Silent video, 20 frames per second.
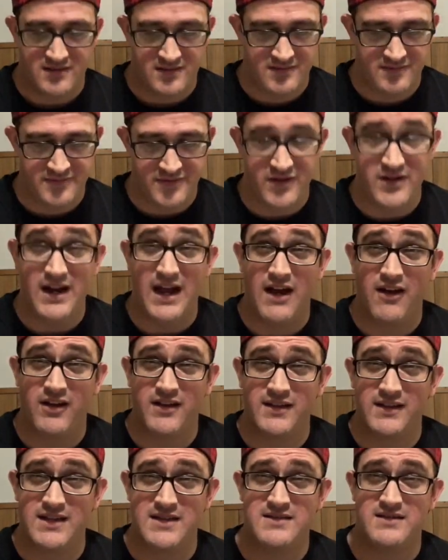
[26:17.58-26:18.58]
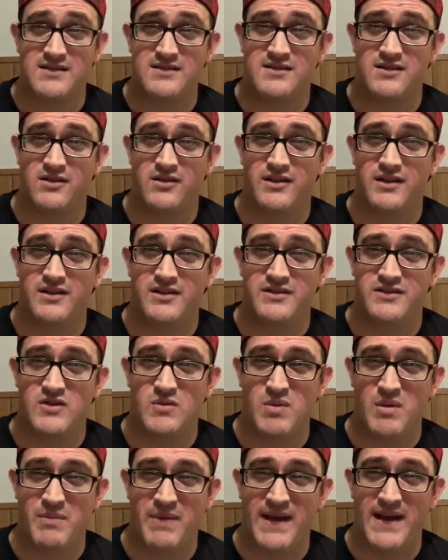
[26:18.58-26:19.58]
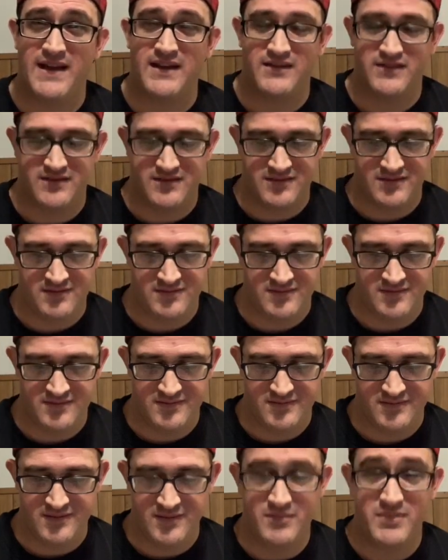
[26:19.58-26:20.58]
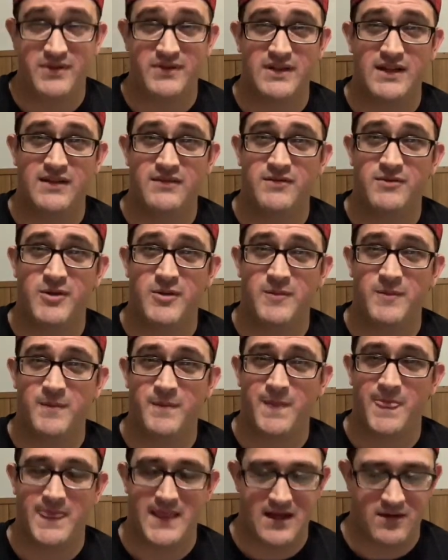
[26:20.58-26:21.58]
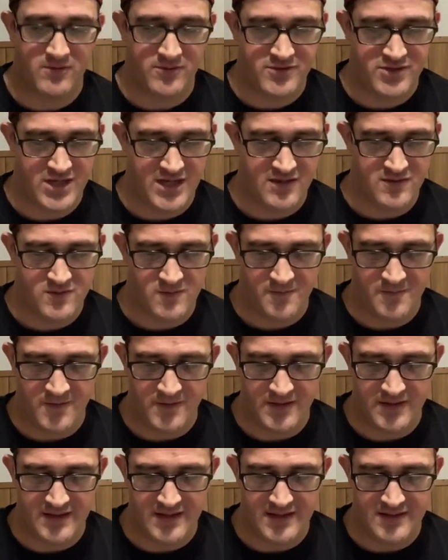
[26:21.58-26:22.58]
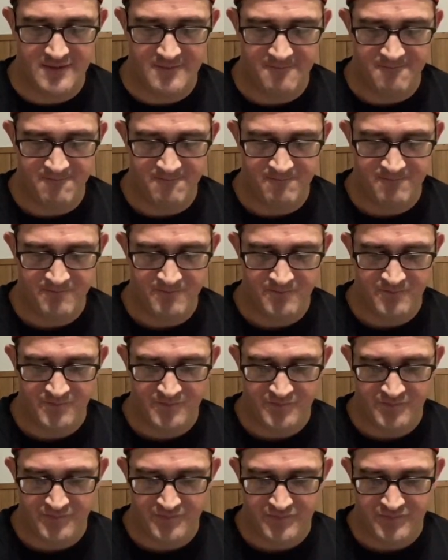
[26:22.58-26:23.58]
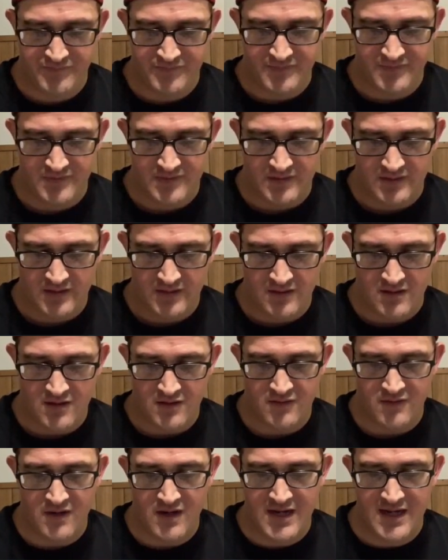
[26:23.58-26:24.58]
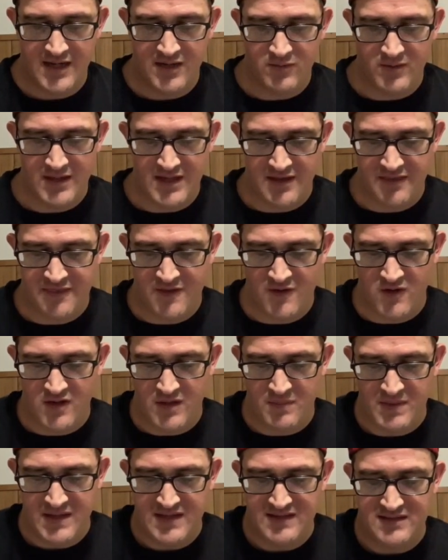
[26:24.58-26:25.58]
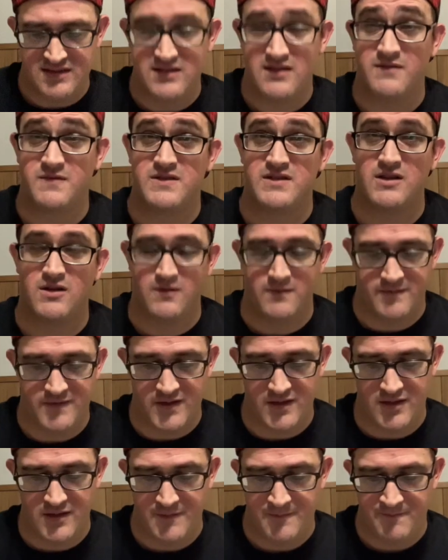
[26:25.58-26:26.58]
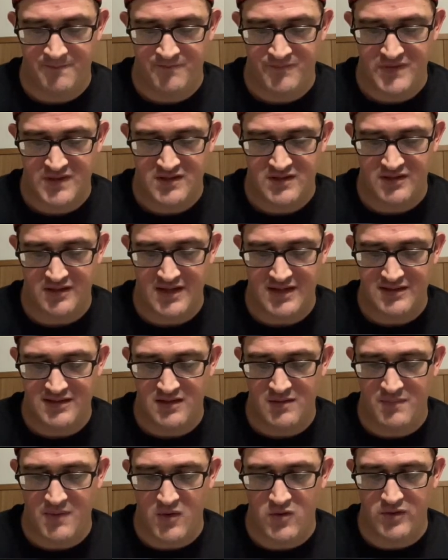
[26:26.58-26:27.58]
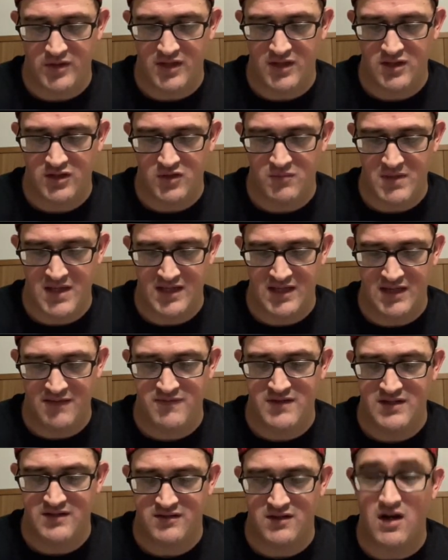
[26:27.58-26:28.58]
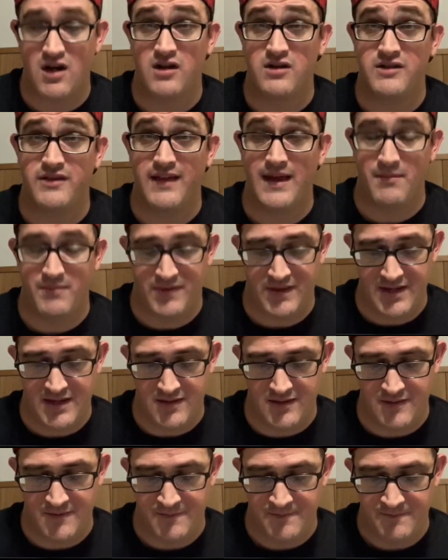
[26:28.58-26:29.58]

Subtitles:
for now, at least until the super packs, I believe that'll change hopefully then. All right, we got 30 pieces of silver. Select an opponent. You may give this card to that player,